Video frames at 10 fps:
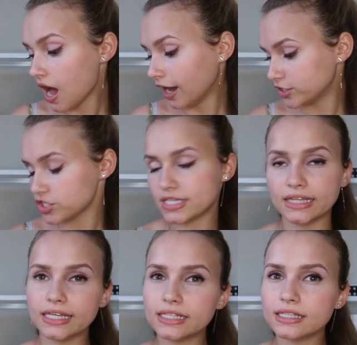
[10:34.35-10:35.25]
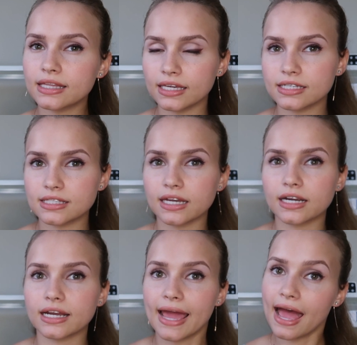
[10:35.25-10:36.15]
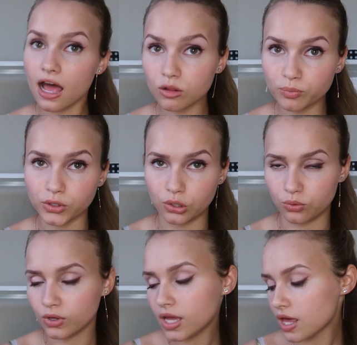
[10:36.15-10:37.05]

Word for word: are just little things that are gonna help you,